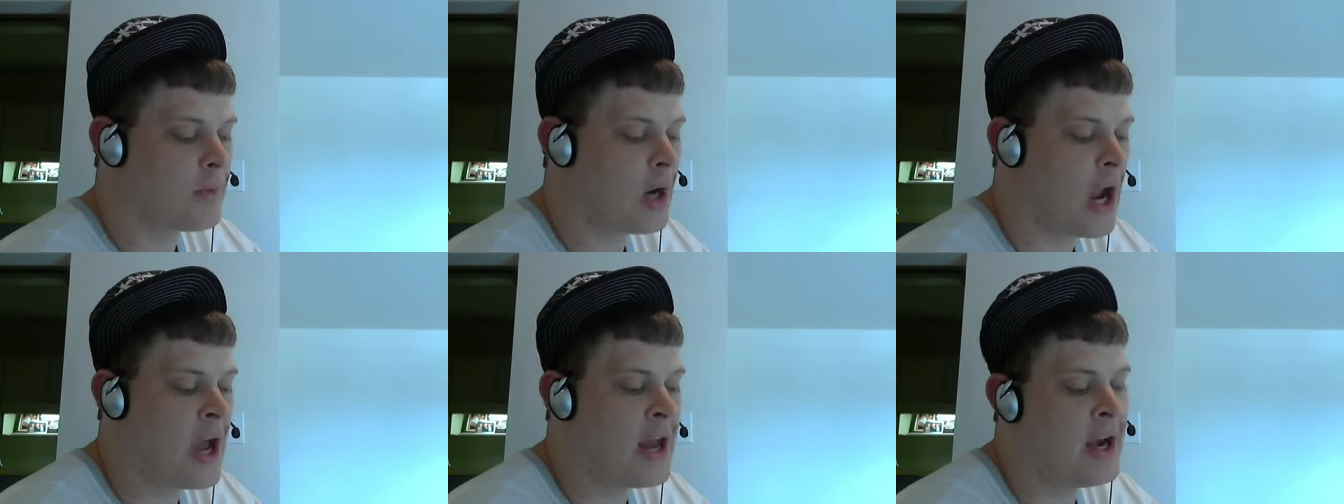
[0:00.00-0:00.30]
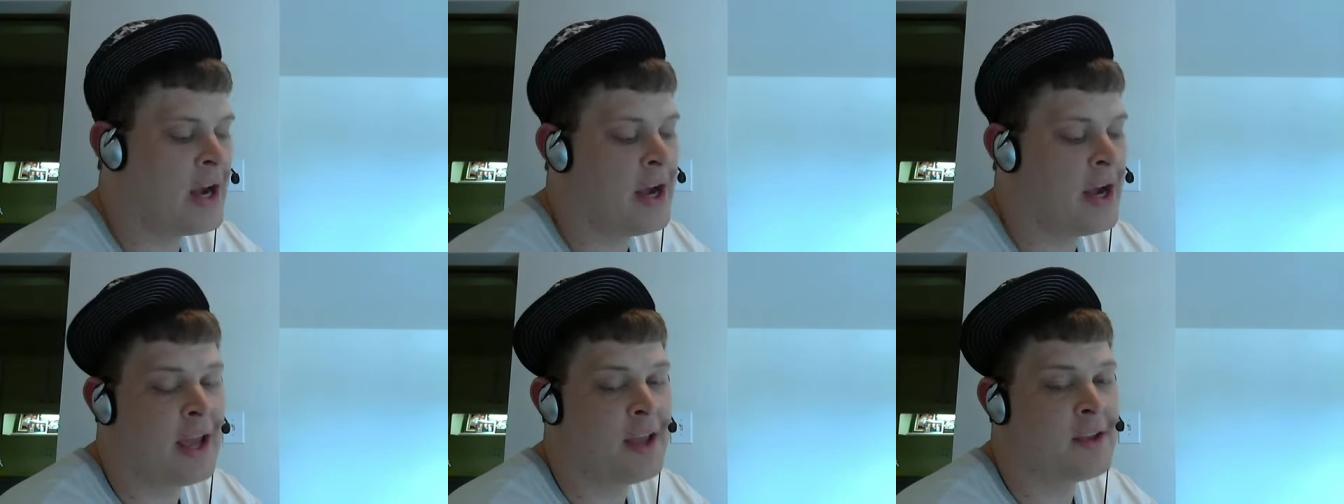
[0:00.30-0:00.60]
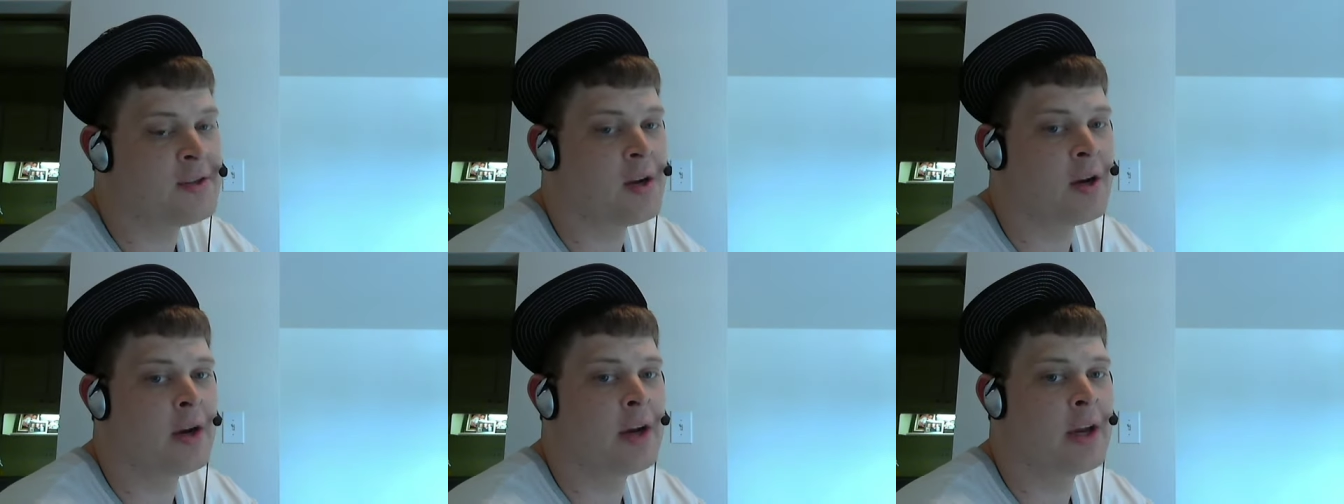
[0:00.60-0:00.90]
I didn't
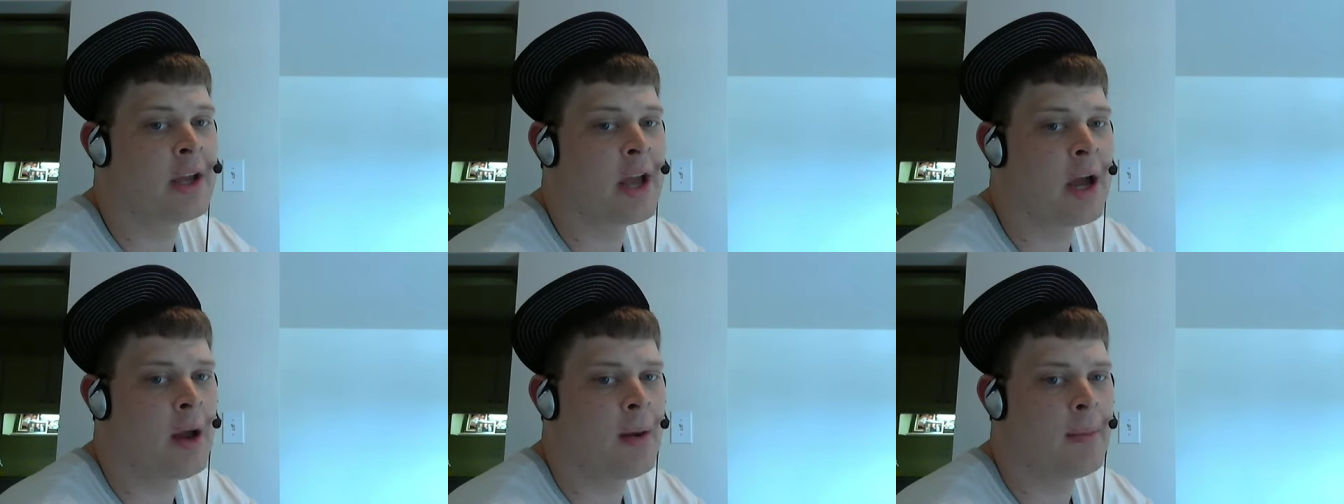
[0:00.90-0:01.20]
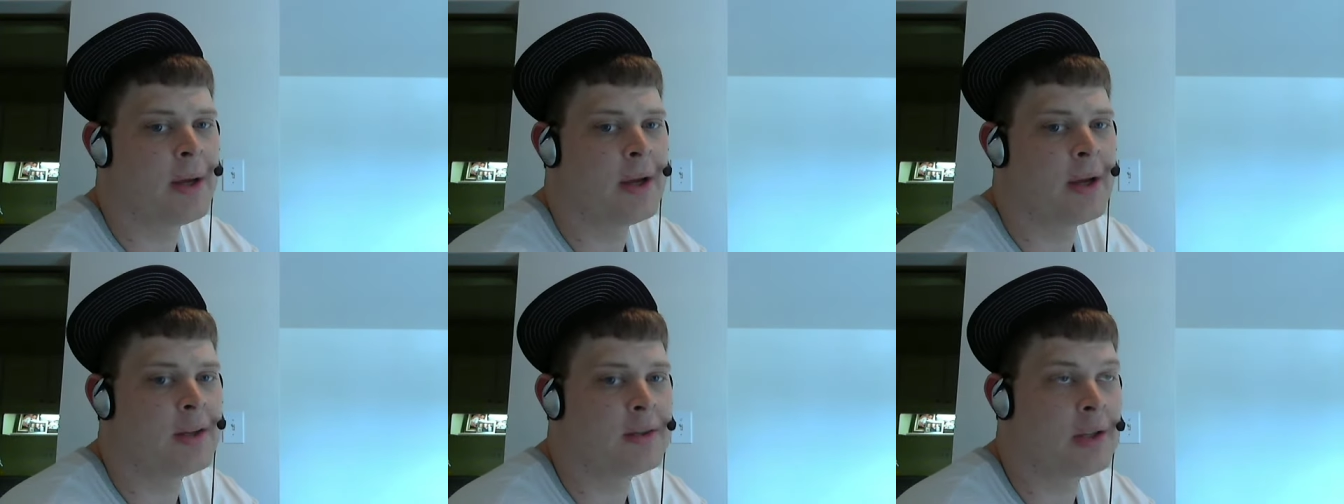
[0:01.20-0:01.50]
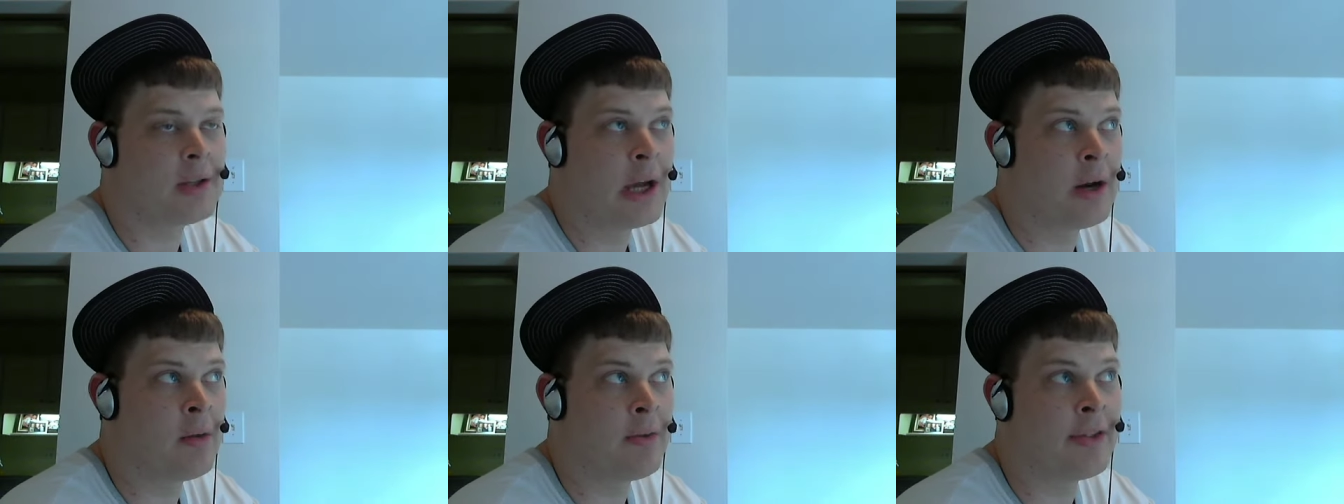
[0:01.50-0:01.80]
answer any comments.
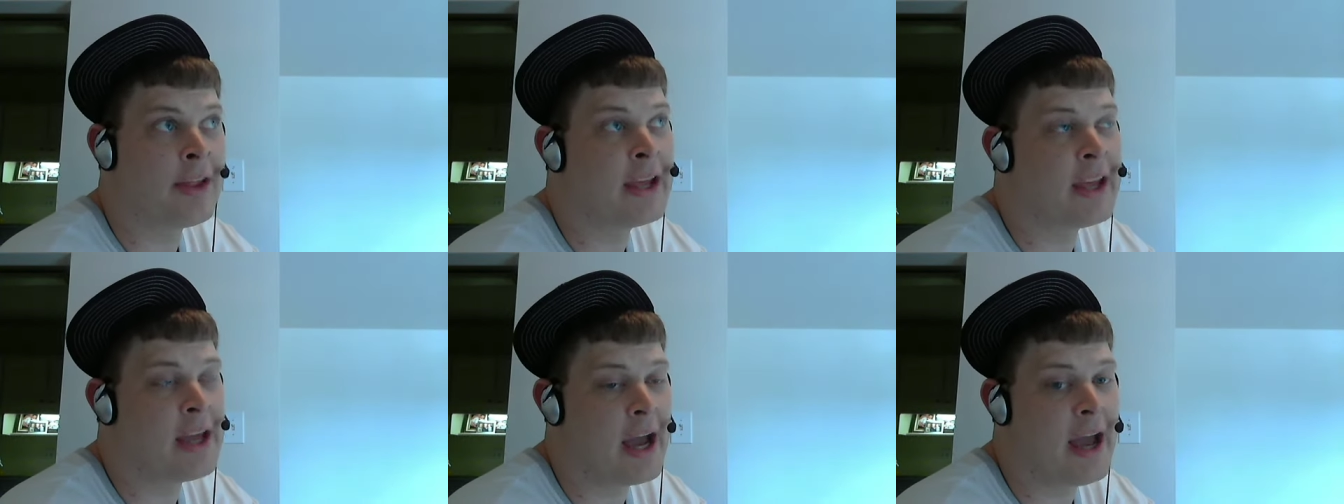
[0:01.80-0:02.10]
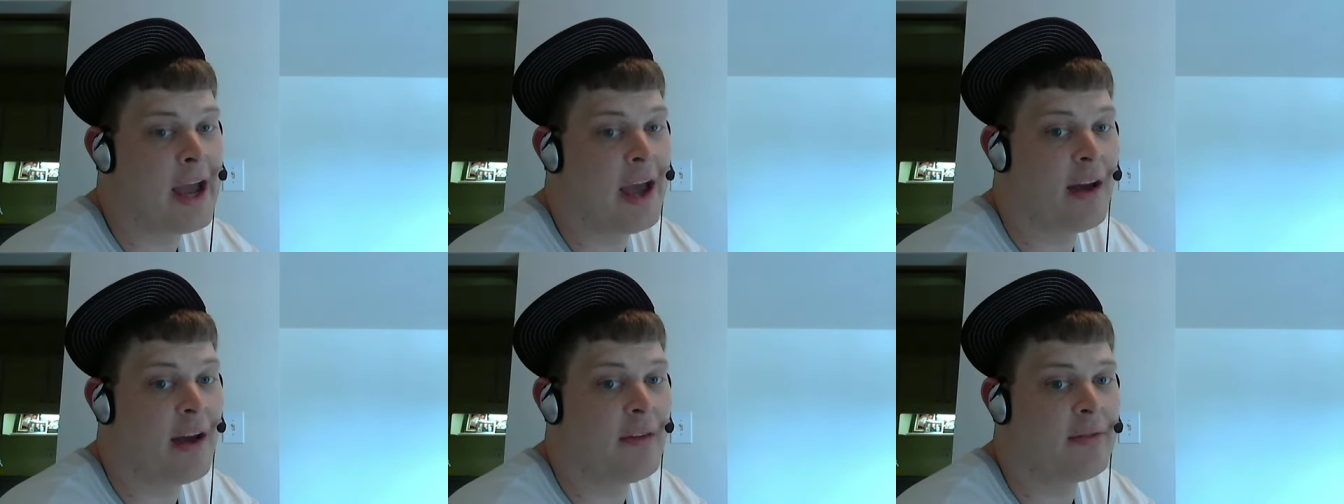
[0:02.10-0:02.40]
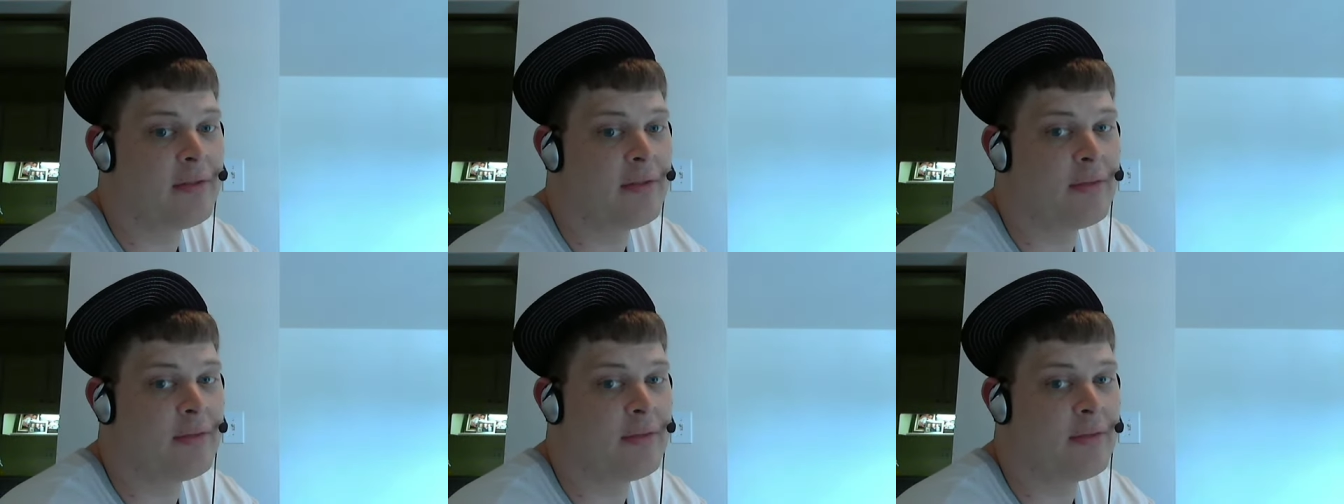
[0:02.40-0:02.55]
I don't think I have.